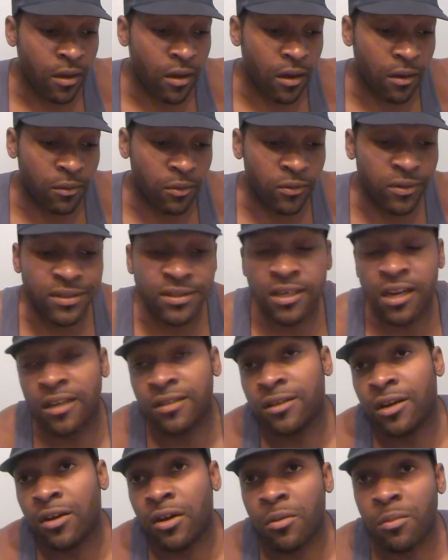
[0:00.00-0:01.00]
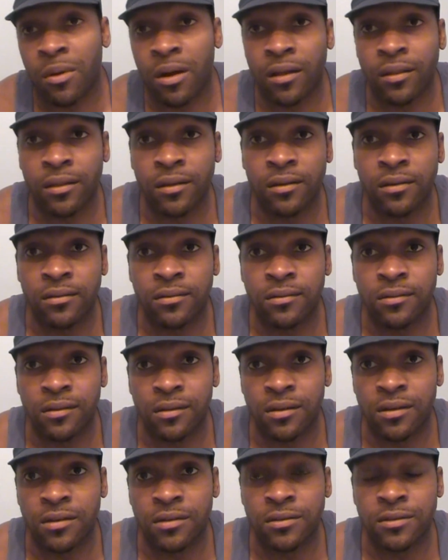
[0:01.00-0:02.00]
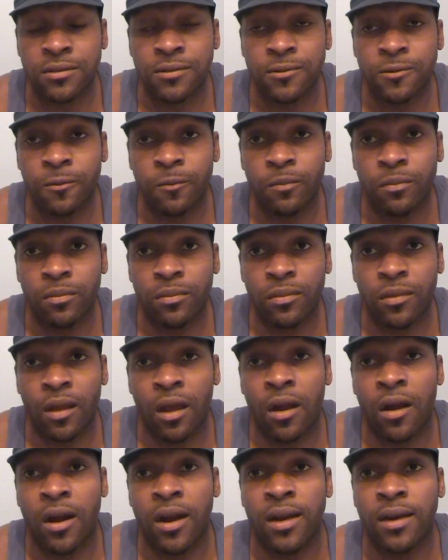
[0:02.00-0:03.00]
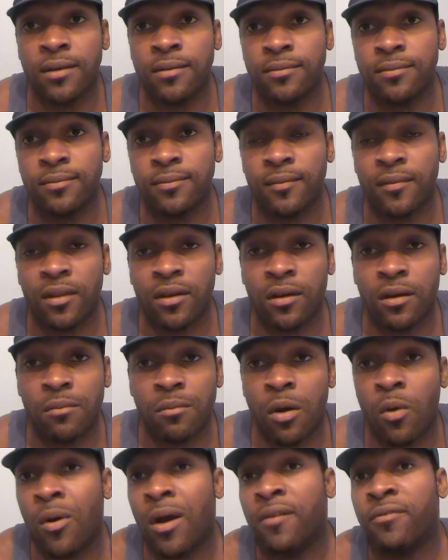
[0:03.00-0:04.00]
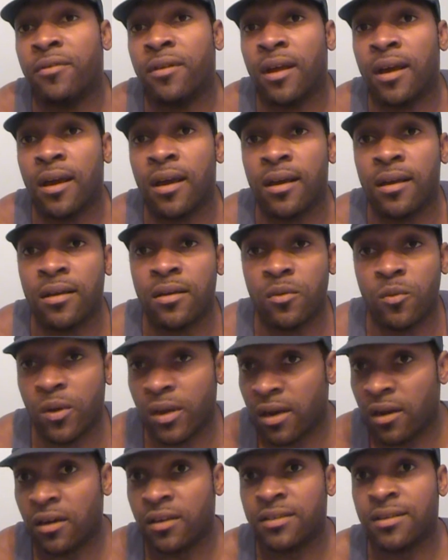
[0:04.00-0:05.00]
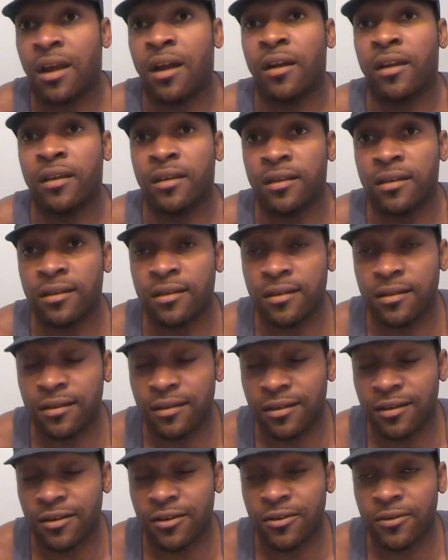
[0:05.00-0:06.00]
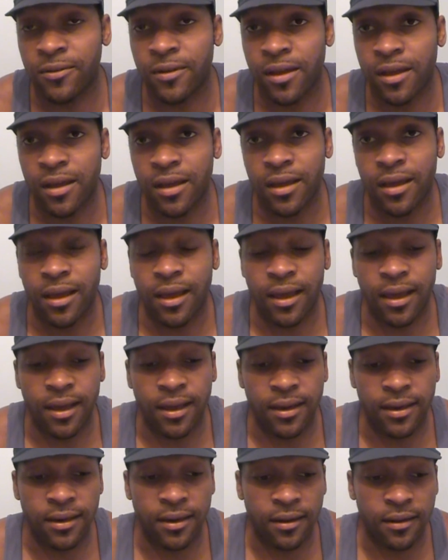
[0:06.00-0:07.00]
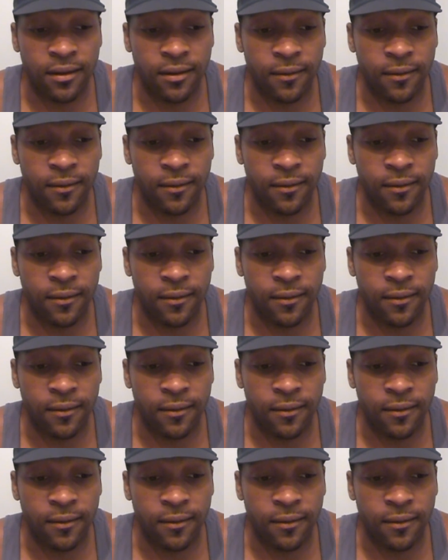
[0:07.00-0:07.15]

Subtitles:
The reason I talk about this is, all right, my wife and I, we lost our kid, and